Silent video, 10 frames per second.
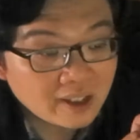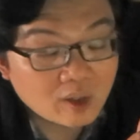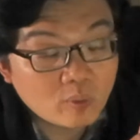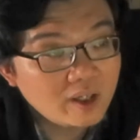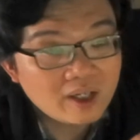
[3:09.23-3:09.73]
Now,
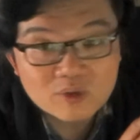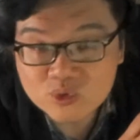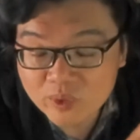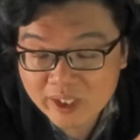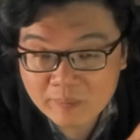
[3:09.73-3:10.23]
when I was
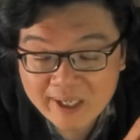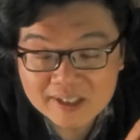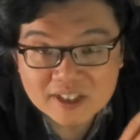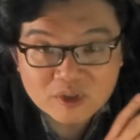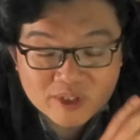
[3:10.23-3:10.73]
working back
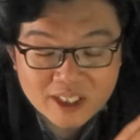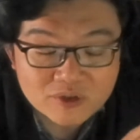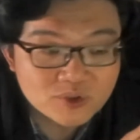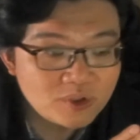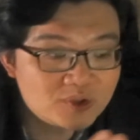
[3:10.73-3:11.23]
in Secret Sound
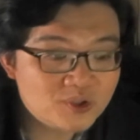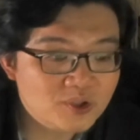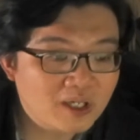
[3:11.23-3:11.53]
Studios also,